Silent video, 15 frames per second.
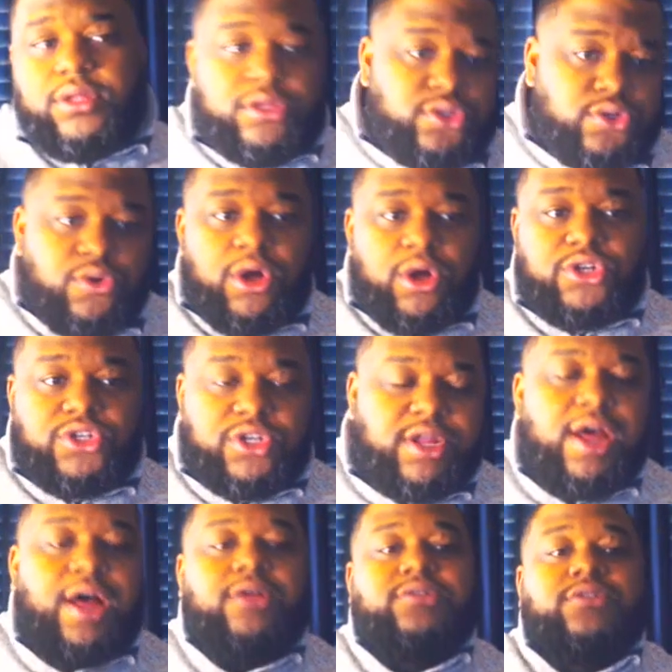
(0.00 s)

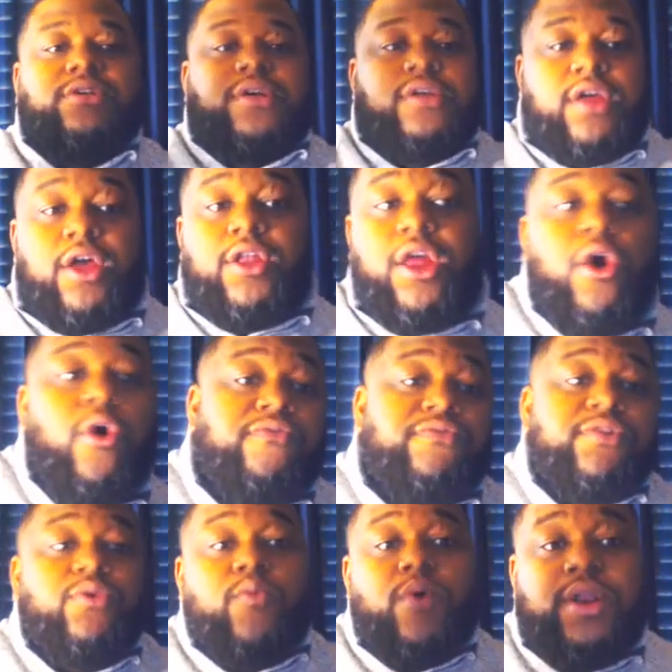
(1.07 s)
200,000, and then hopefully
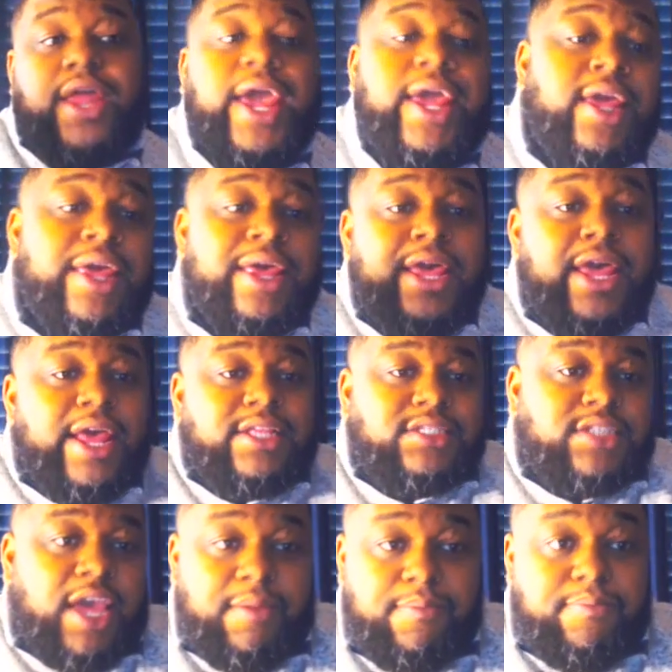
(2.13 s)
one day it's
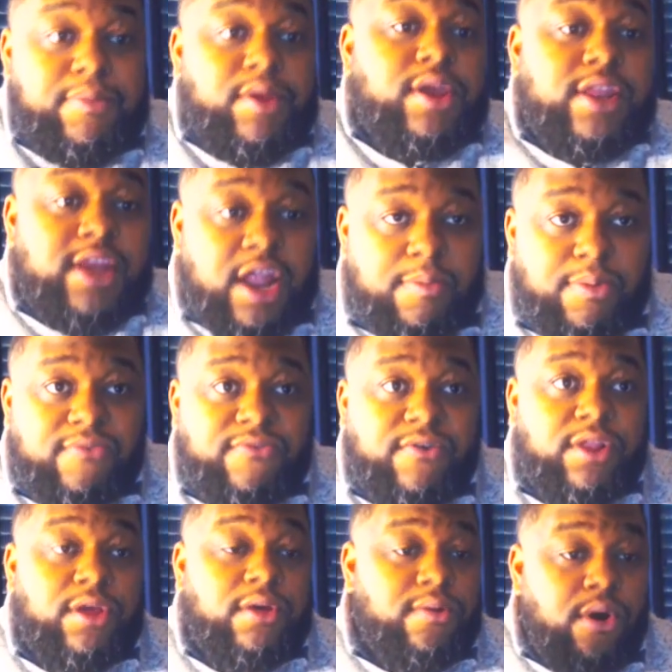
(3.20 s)
$1 million
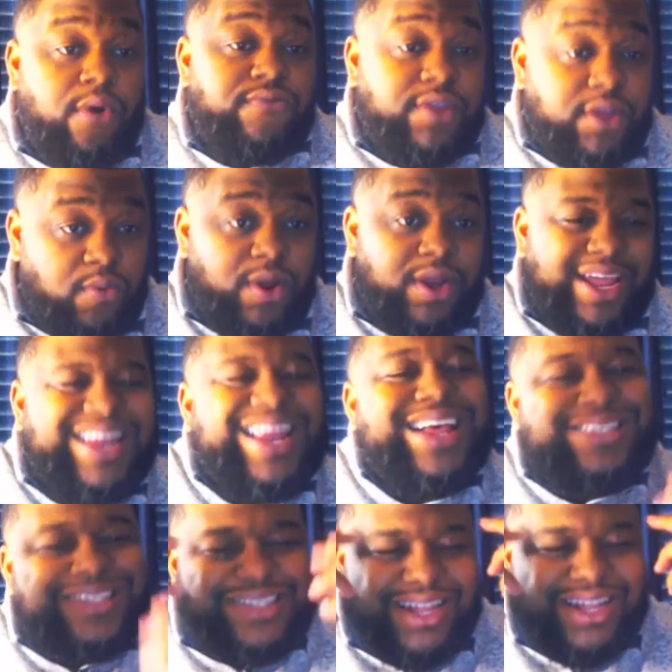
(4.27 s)
portfolio. Hopefully one day.
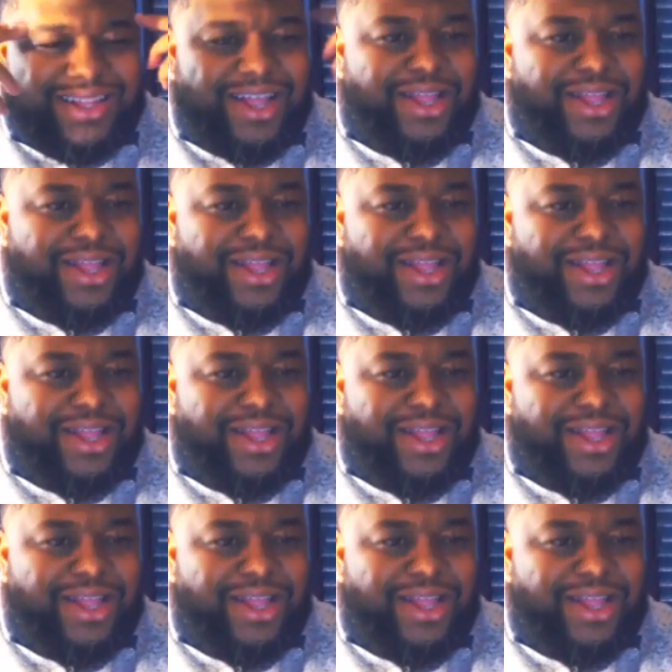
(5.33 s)
That's the